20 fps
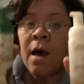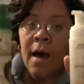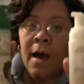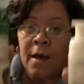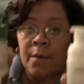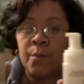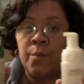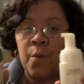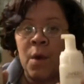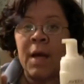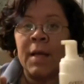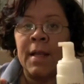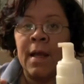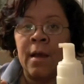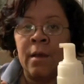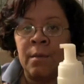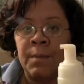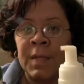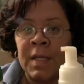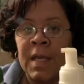one,
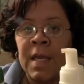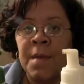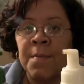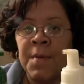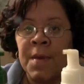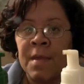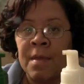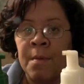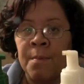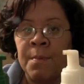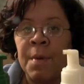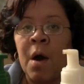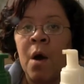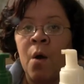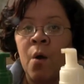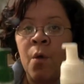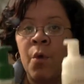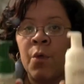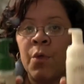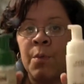I'll be keeping them
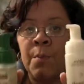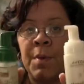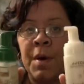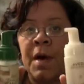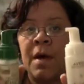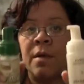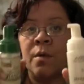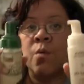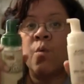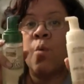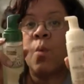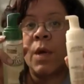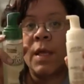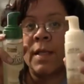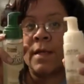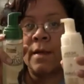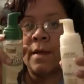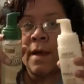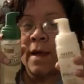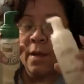both, but
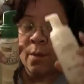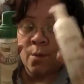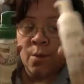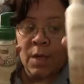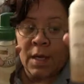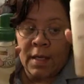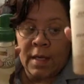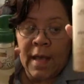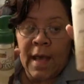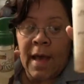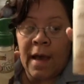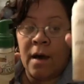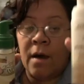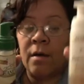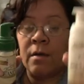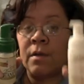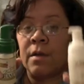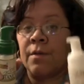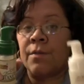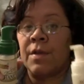when I run
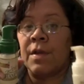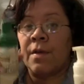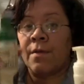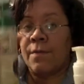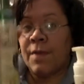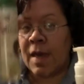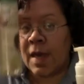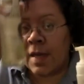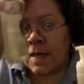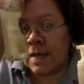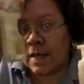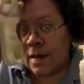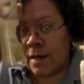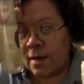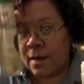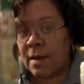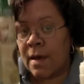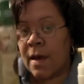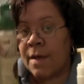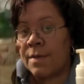out of the
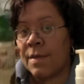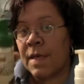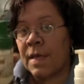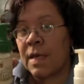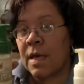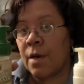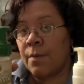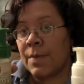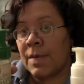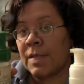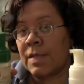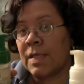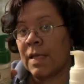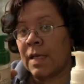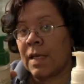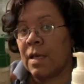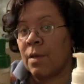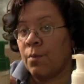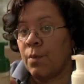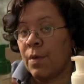Aveda, I think I'll be
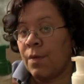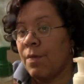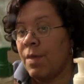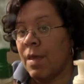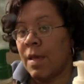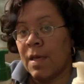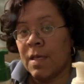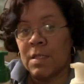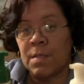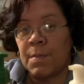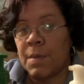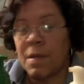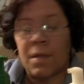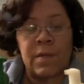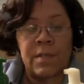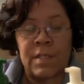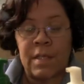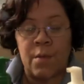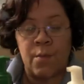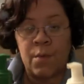sticking with this
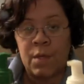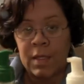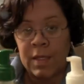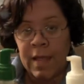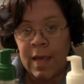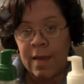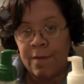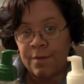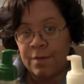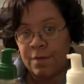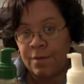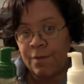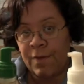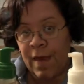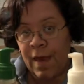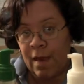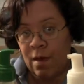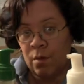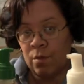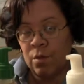because I really haven't
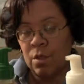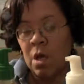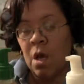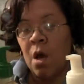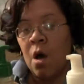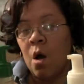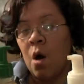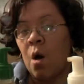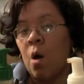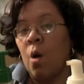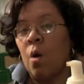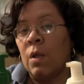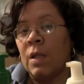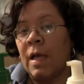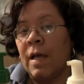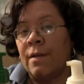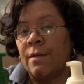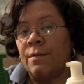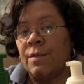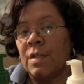found a whole
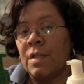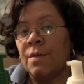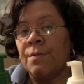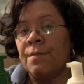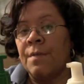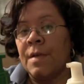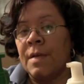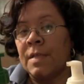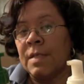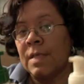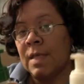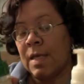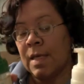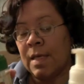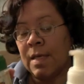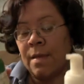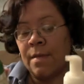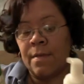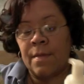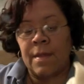lot of difference
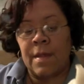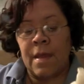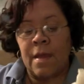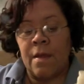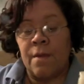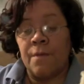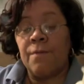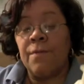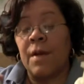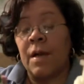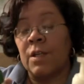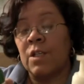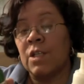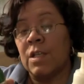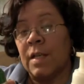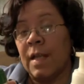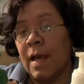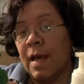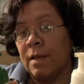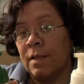in their
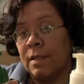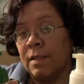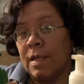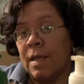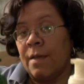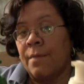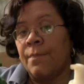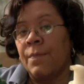functionality.